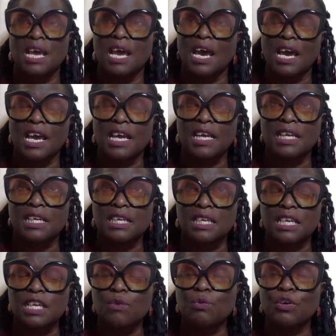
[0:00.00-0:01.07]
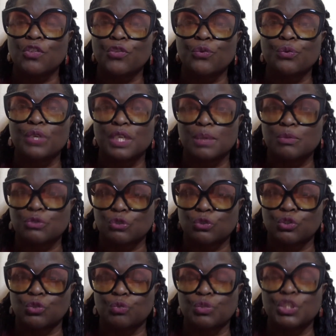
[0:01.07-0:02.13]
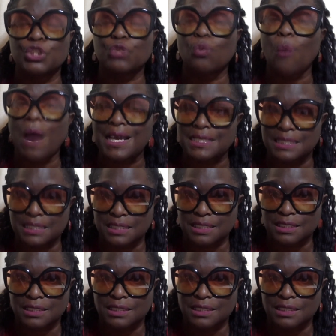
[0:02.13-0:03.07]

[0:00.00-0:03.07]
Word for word: And he went through hip surgery twice.